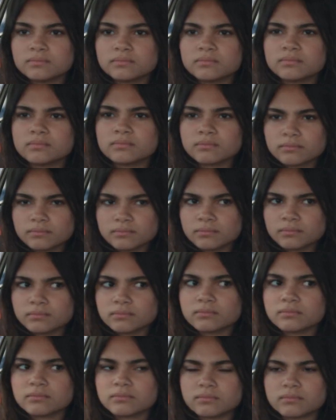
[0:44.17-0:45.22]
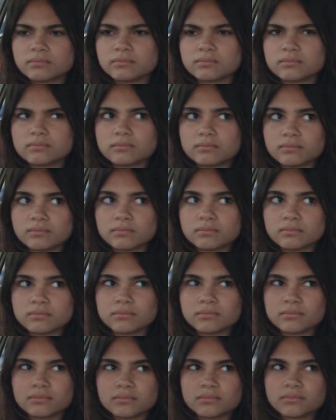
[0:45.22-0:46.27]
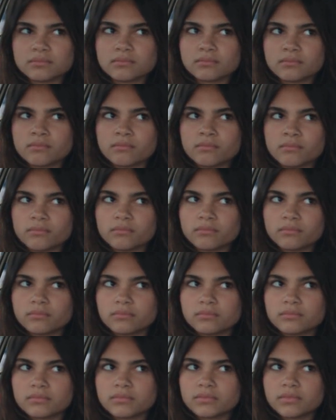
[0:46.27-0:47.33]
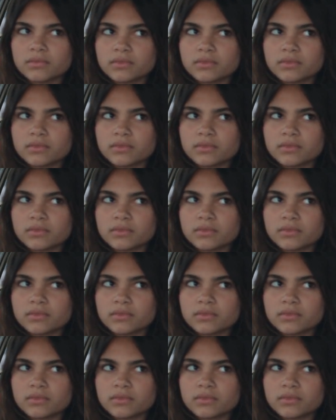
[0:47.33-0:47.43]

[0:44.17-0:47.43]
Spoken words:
No words are spoken by the person on screen.